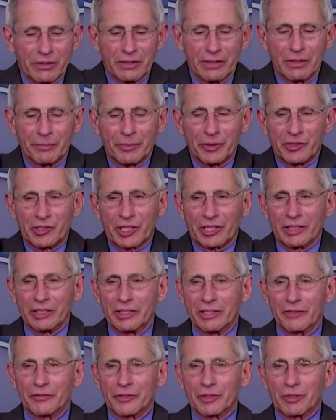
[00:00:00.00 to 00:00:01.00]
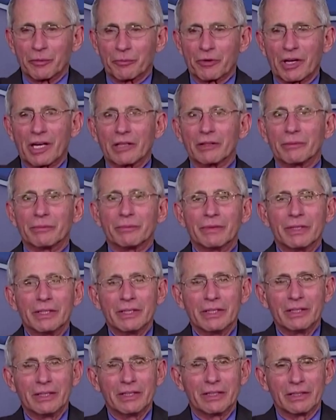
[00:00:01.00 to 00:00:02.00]
a, a particularly difficult problem
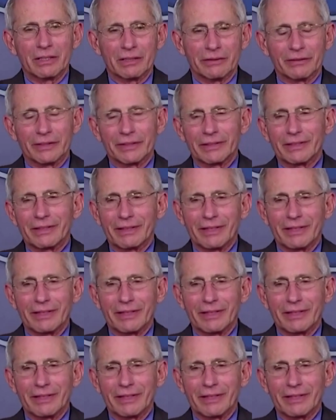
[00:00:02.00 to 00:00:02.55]
of an